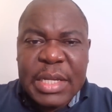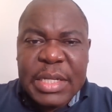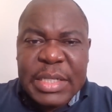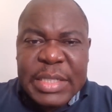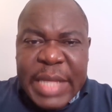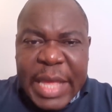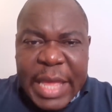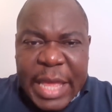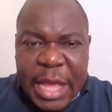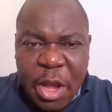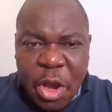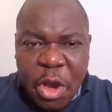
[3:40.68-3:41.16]

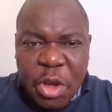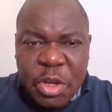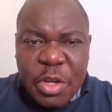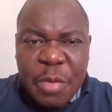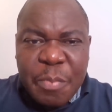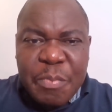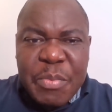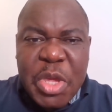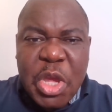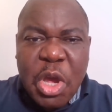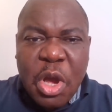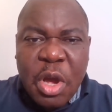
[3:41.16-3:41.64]
the
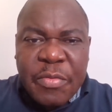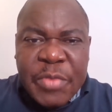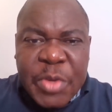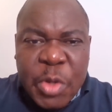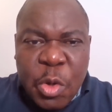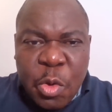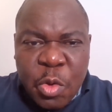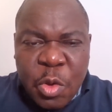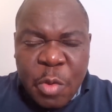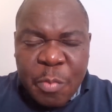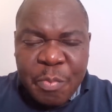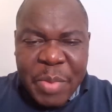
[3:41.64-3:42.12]
economy of the
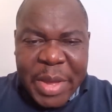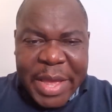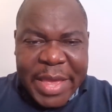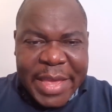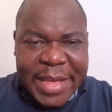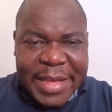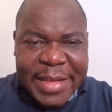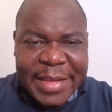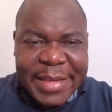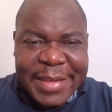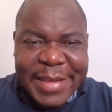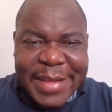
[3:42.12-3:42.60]

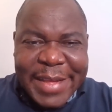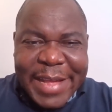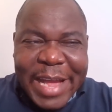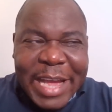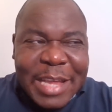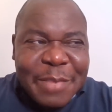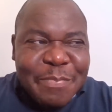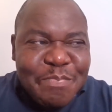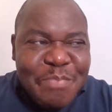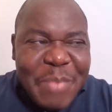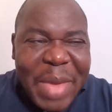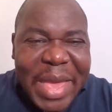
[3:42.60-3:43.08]
occupier
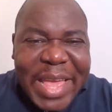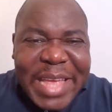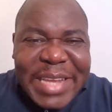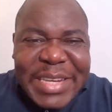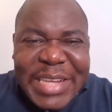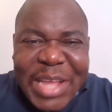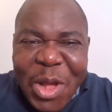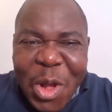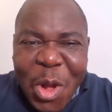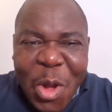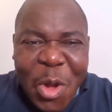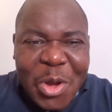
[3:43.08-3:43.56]
and making
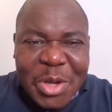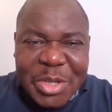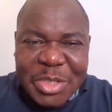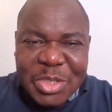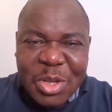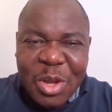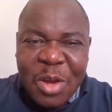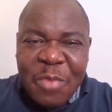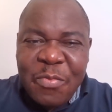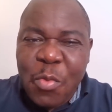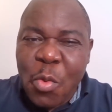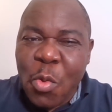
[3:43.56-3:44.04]
the cost
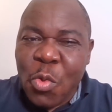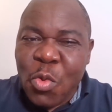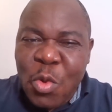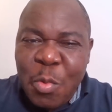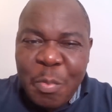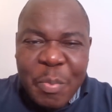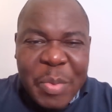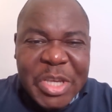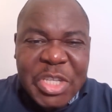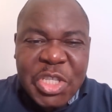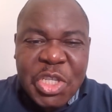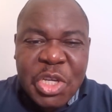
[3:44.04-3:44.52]
of
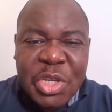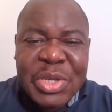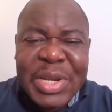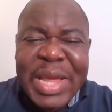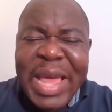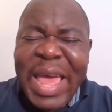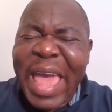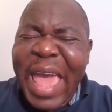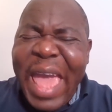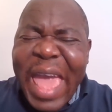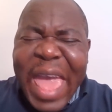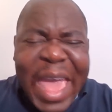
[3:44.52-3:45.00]
occupation
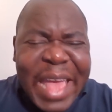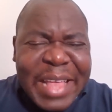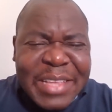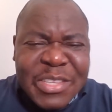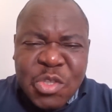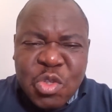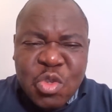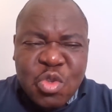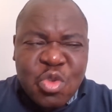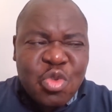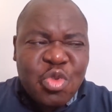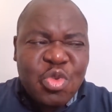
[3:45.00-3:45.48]

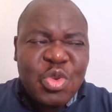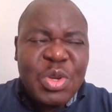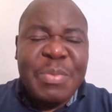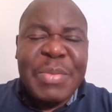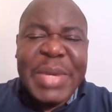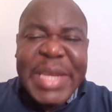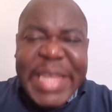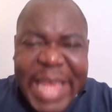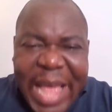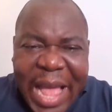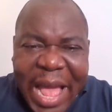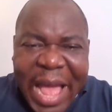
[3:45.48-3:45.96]

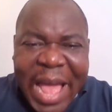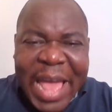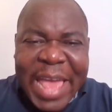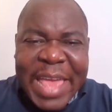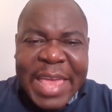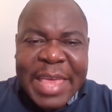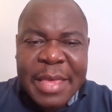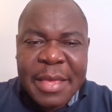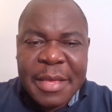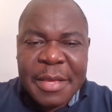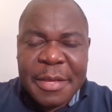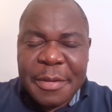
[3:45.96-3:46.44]
extremely
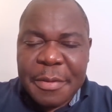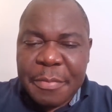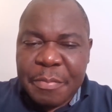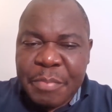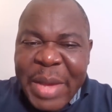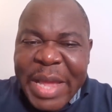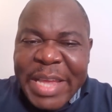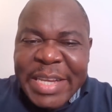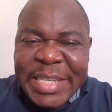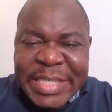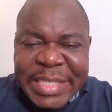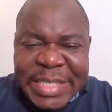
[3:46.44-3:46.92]
high
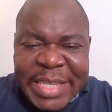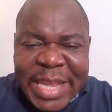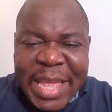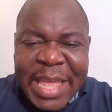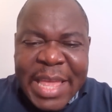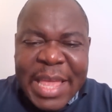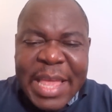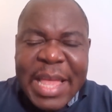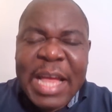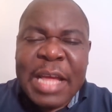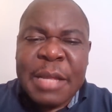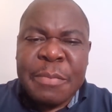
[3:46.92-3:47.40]
by
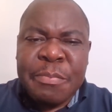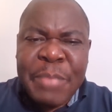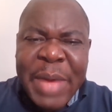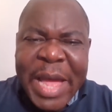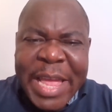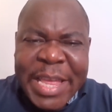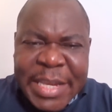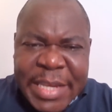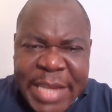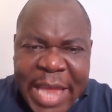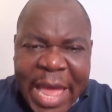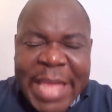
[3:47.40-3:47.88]
day and
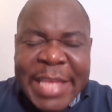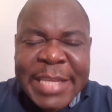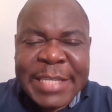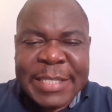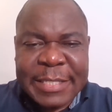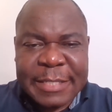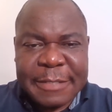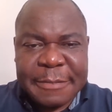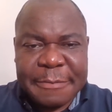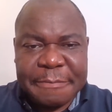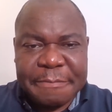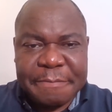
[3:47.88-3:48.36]
by night.